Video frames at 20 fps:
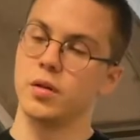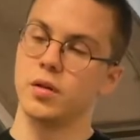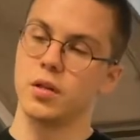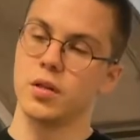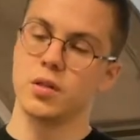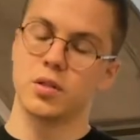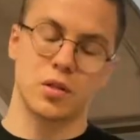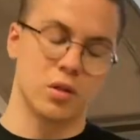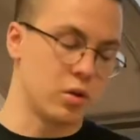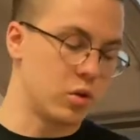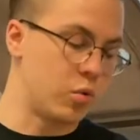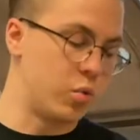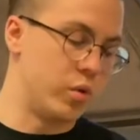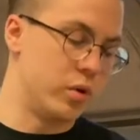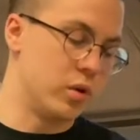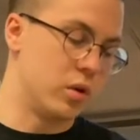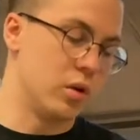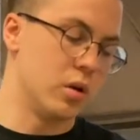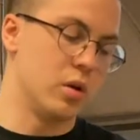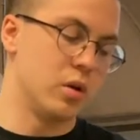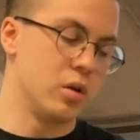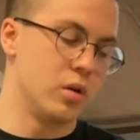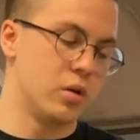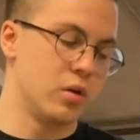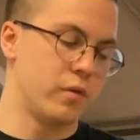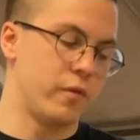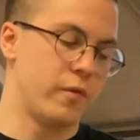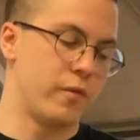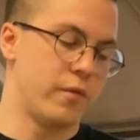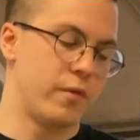this quinol
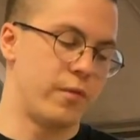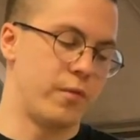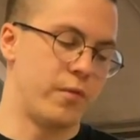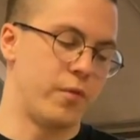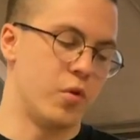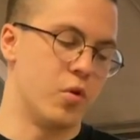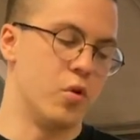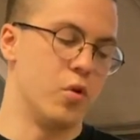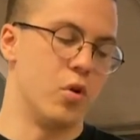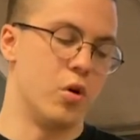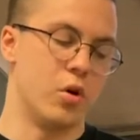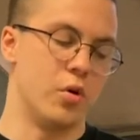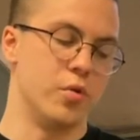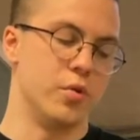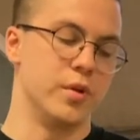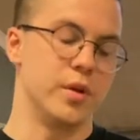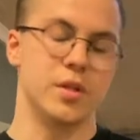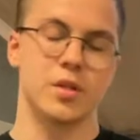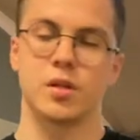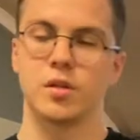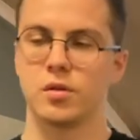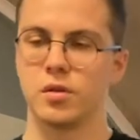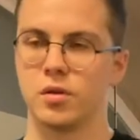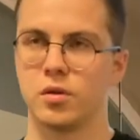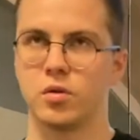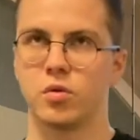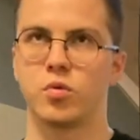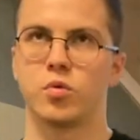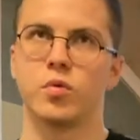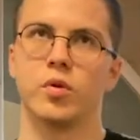4-on instead of
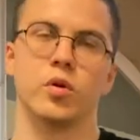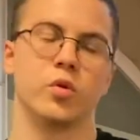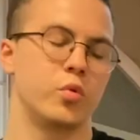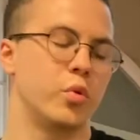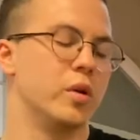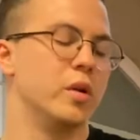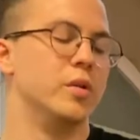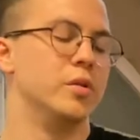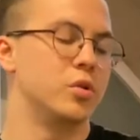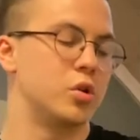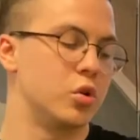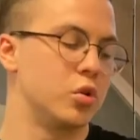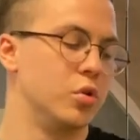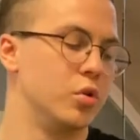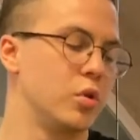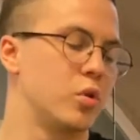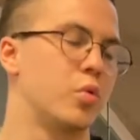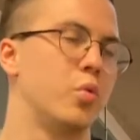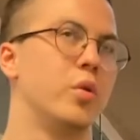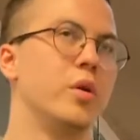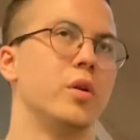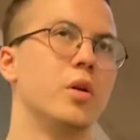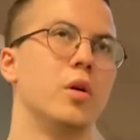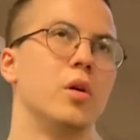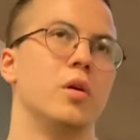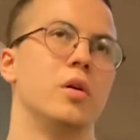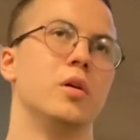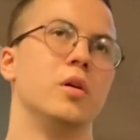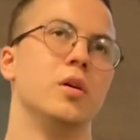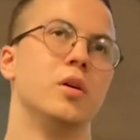
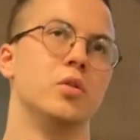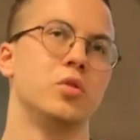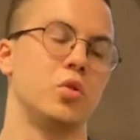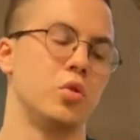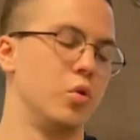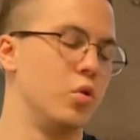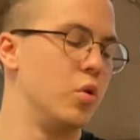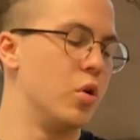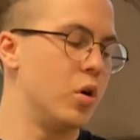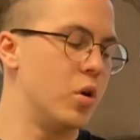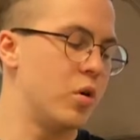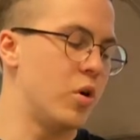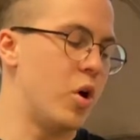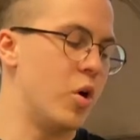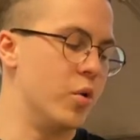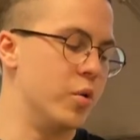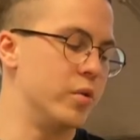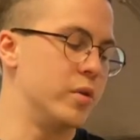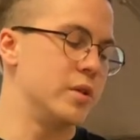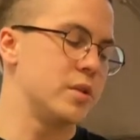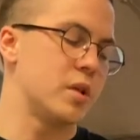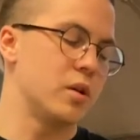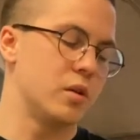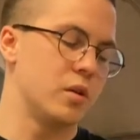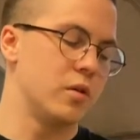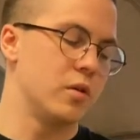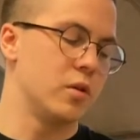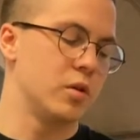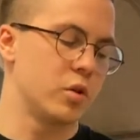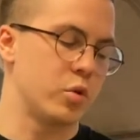quinol 2-on instead
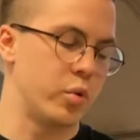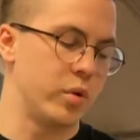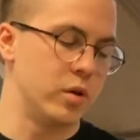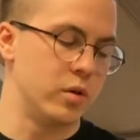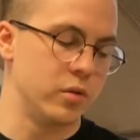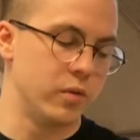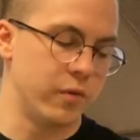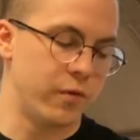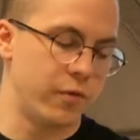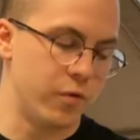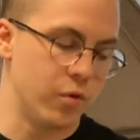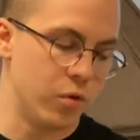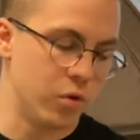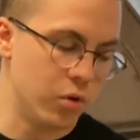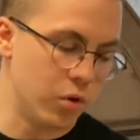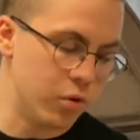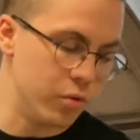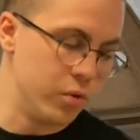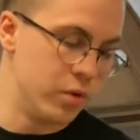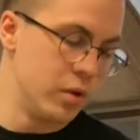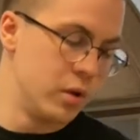of quinol 4-on.